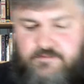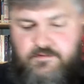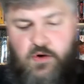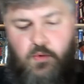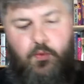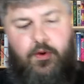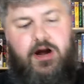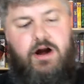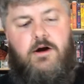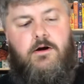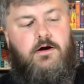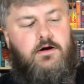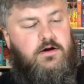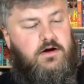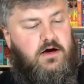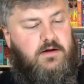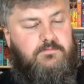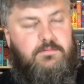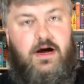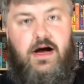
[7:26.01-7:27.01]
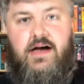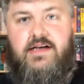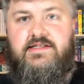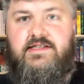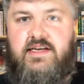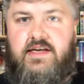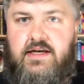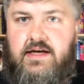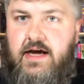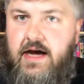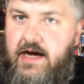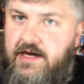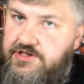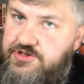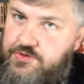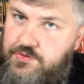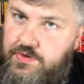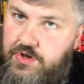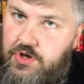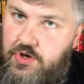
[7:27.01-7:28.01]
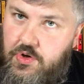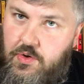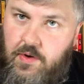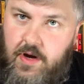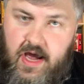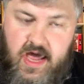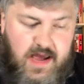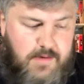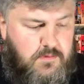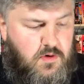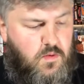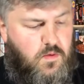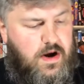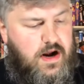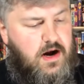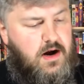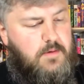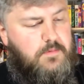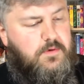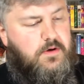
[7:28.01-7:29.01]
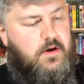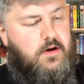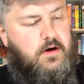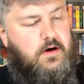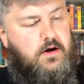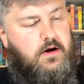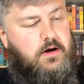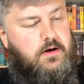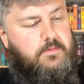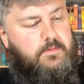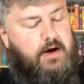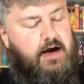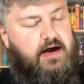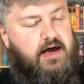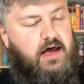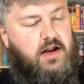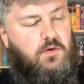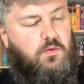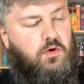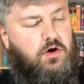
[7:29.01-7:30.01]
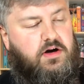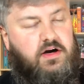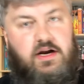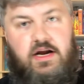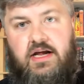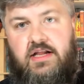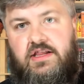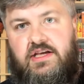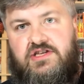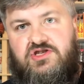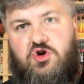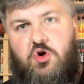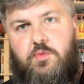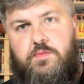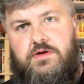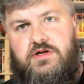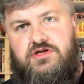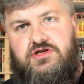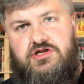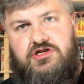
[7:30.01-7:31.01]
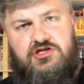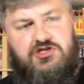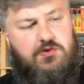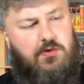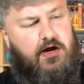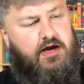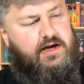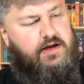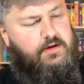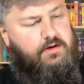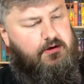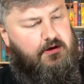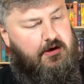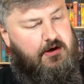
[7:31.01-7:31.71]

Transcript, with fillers: of a weird unboxing, I do know, I am aware, but um, I kind of wanted to get these open just so I could